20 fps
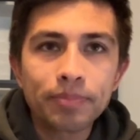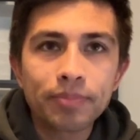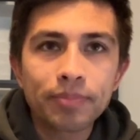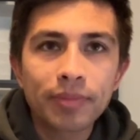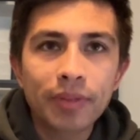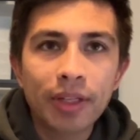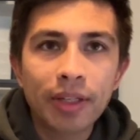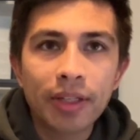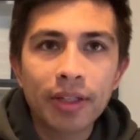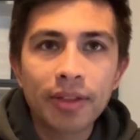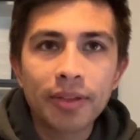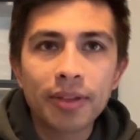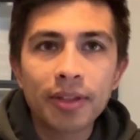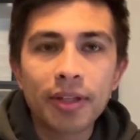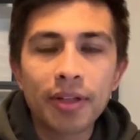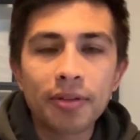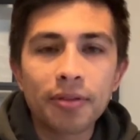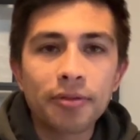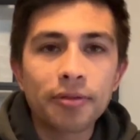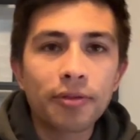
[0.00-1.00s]
like
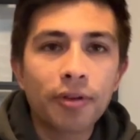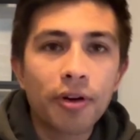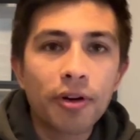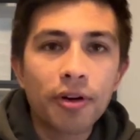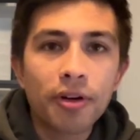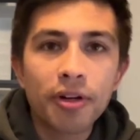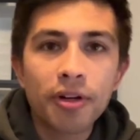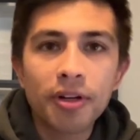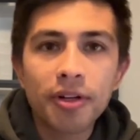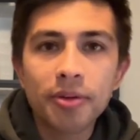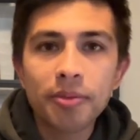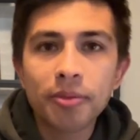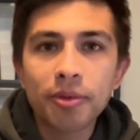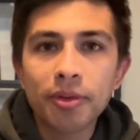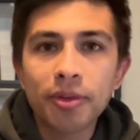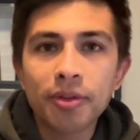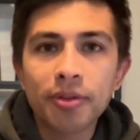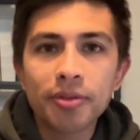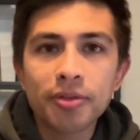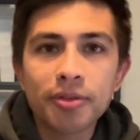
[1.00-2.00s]
farm
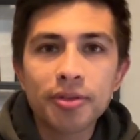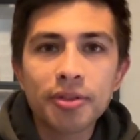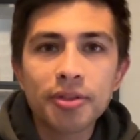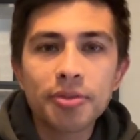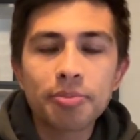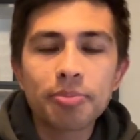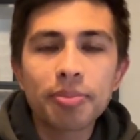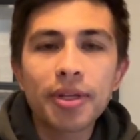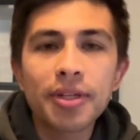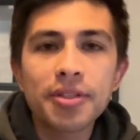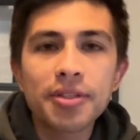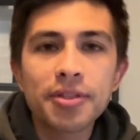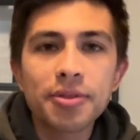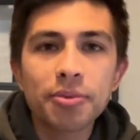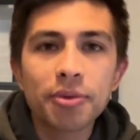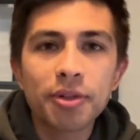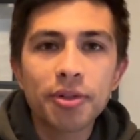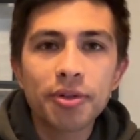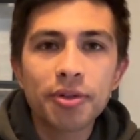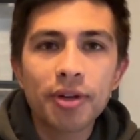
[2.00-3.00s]
or just places
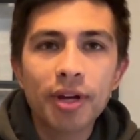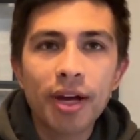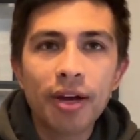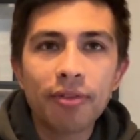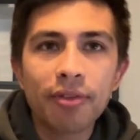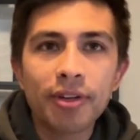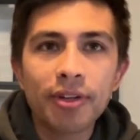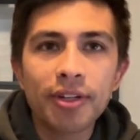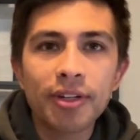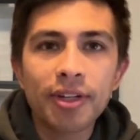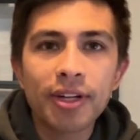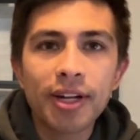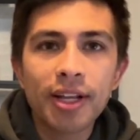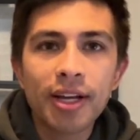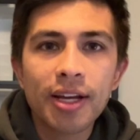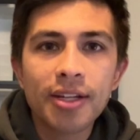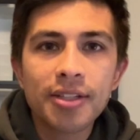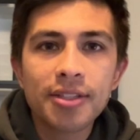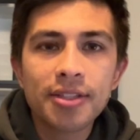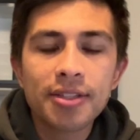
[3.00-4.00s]
where you don't have internet
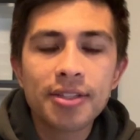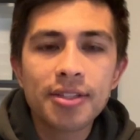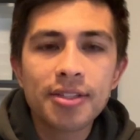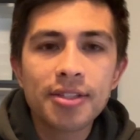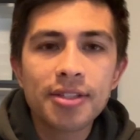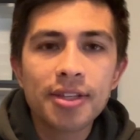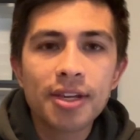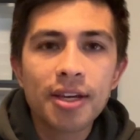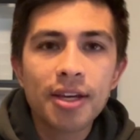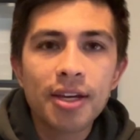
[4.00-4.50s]
access,